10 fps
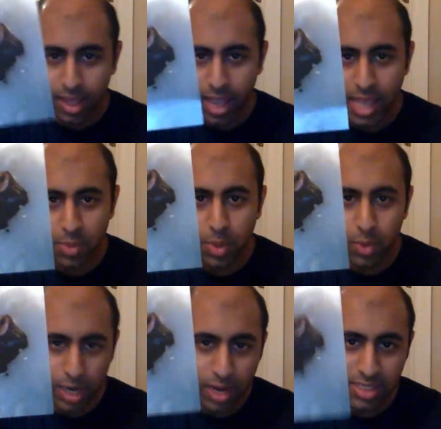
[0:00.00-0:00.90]
and then we
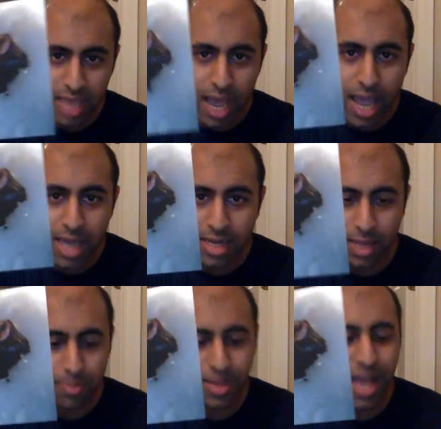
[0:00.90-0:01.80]
went outside and
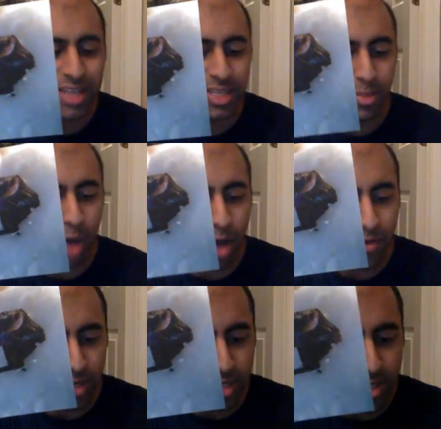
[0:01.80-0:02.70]
like blasted them off
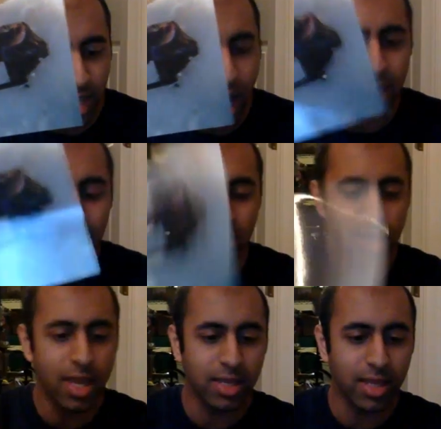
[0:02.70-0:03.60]
into the sky and
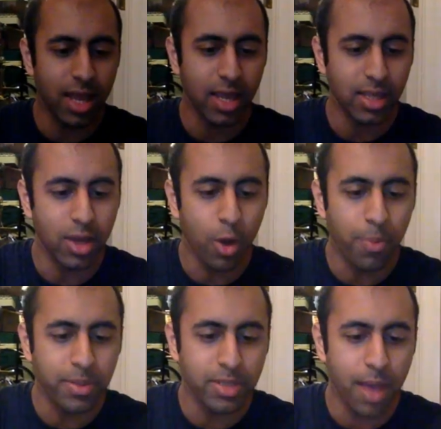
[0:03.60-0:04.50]
everything, and like it
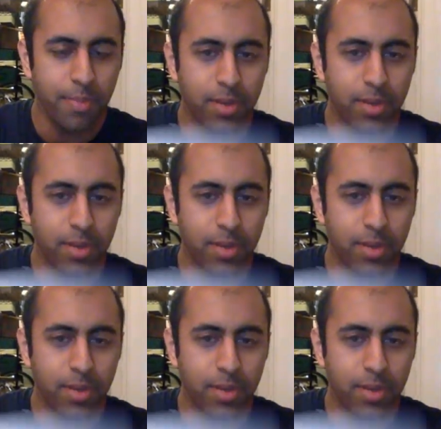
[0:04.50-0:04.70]
opened up,